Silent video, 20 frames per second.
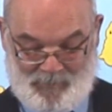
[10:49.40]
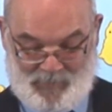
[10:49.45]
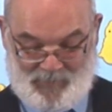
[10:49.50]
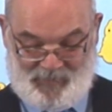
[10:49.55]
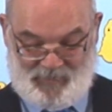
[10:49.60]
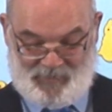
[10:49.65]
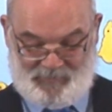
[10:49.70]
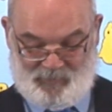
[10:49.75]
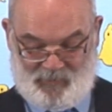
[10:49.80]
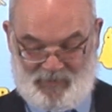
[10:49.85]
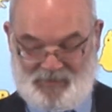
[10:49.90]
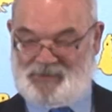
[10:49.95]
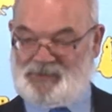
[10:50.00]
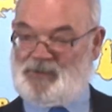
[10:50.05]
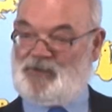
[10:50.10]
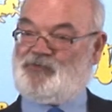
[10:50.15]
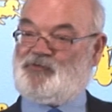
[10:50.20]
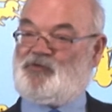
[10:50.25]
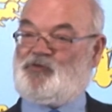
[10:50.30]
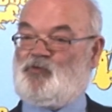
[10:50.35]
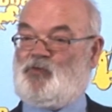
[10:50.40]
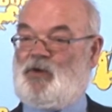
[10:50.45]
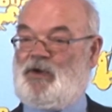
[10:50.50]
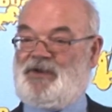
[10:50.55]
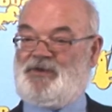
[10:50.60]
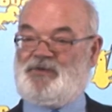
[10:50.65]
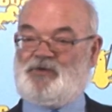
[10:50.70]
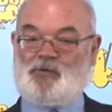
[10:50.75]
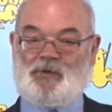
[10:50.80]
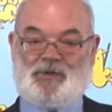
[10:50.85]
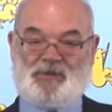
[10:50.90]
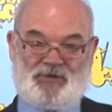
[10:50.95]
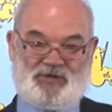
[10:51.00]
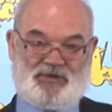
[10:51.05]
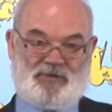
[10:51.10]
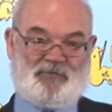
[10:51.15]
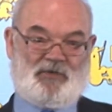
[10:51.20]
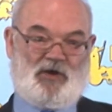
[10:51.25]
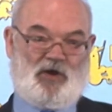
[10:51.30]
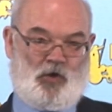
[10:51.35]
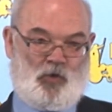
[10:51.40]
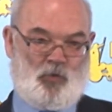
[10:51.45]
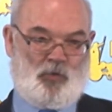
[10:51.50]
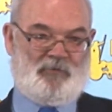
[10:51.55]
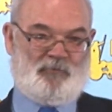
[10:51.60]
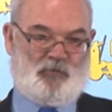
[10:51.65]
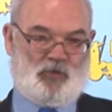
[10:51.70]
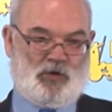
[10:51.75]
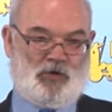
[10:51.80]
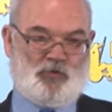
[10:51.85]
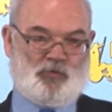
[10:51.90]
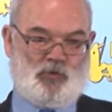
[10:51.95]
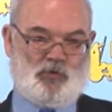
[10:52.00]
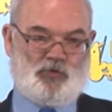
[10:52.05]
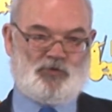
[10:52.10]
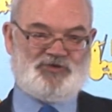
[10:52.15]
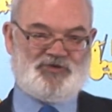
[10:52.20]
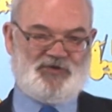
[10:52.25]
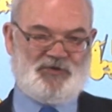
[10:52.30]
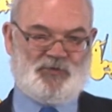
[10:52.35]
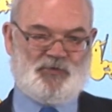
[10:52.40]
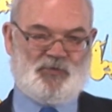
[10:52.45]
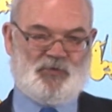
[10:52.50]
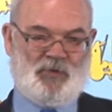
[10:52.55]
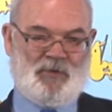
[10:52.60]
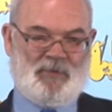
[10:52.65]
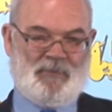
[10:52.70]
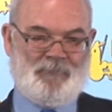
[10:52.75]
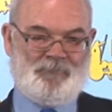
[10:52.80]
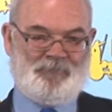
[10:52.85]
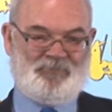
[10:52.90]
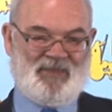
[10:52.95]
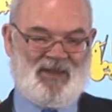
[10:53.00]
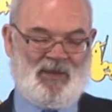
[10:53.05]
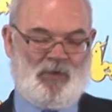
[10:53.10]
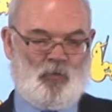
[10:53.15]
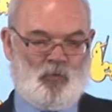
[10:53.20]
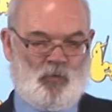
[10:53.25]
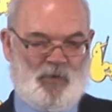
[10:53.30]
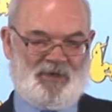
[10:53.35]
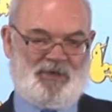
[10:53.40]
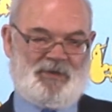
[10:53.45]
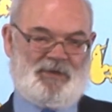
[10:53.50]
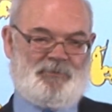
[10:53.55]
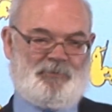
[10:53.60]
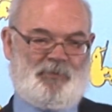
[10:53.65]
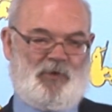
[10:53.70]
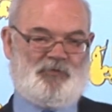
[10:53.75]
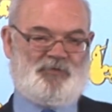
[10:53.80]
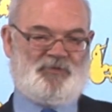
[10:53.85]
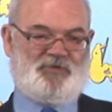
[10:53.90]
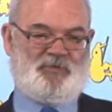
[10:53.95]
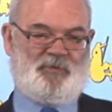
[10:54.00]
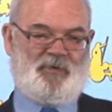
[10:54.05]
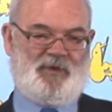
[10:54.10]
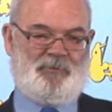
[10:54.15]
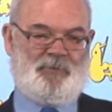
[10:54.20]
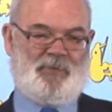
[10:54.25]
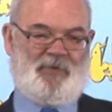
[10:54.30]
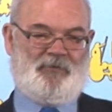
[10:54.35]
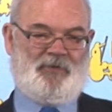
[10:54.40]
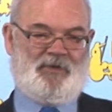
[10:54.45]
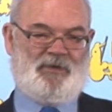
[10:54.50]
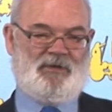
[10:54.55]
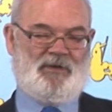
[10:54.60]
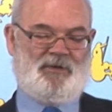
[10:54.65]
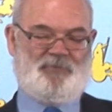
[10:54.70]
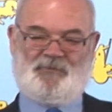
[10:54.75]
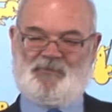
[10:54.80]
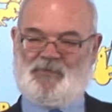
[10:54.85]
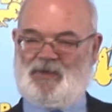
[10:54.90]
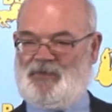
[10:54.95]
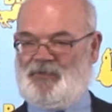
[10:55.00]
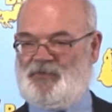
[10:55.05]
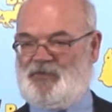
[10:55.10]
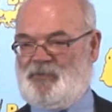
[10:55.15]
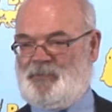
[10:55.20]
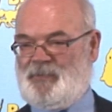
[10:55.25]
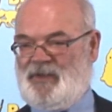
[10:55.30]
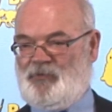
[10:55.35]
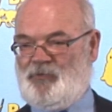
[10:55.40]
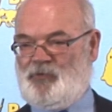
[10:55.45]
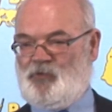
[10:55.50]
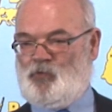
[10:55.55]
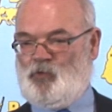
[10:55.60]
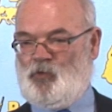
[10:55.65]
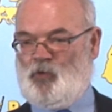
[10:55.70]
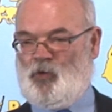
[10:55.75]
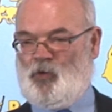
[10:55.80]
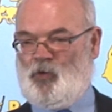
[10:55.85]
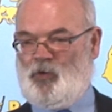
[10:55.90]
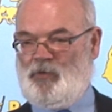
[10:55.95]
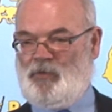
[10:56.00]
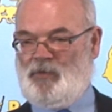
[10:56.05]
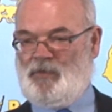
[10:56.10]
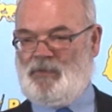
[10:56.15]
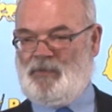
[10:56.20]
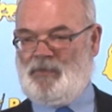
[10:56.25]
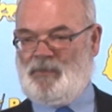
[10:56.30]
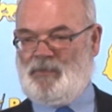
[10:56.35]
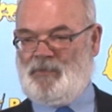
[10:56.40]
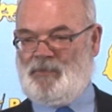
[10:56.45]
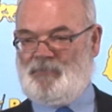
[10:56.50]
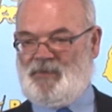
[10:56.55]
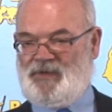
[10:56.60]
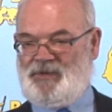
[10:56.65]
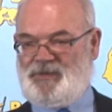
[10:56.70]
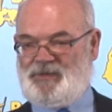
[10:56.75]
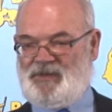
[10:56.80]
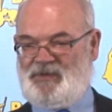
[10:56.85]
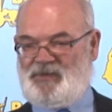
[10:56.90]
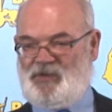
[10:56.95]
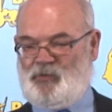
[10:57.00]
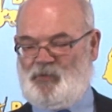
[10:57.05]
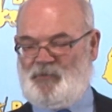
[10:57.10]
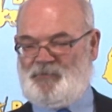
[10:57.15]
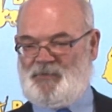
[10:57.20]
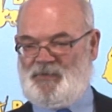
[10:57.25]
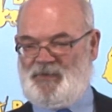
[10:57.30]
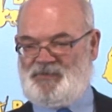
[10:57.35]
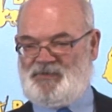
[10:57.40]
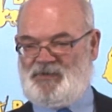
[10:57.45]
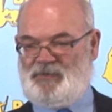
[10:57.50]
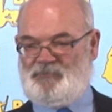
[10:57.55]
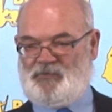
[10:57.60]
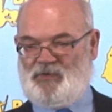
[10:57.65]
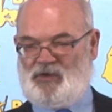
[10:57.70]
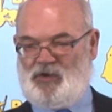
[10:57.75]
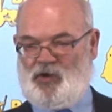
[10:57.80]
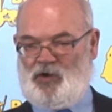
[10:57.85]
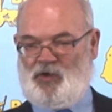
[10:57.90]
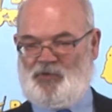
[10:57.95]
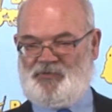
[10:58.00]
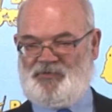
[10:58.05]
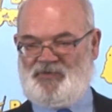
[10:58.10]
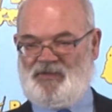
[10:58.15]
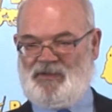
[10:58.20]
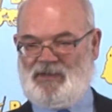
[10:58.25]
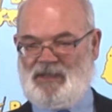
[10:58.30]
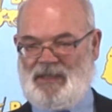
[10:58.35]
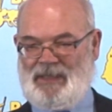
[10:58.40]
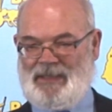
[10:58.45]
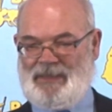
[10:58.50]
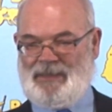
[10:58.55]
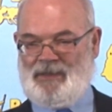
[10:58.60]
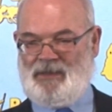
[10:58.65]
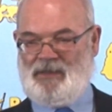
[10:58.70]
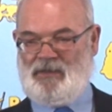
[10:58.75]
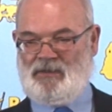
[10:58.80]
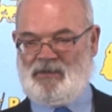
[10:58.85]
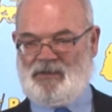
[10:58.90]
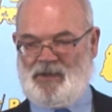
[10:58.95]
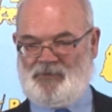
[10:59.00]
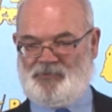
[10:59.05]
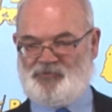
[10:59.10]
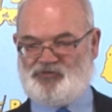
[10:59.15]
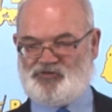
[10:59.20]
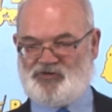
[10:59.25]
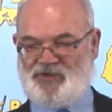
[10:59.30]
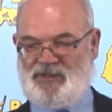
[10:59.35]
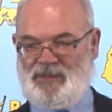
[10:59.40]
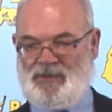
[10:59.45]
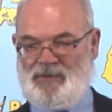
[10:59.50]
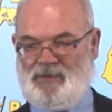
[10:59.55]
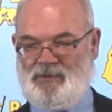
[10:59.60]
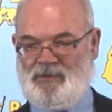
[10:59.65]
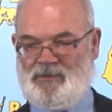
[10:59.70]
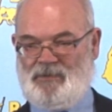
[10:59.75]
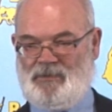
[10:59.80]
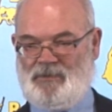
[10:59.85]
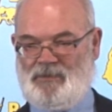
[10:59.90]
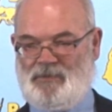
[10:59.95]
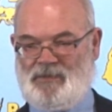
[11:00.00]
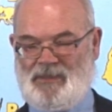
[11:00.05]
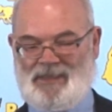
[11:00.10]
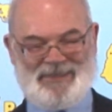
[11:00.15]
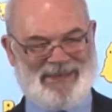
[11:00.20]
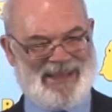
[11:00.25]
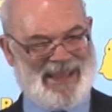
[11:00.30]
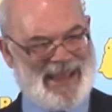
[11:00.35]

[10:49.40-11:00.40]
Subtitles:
But this brings us on to the wider question of the whole of World War II. When I spoke to my mother and father about the war, they said they were fighting for God, king, country, and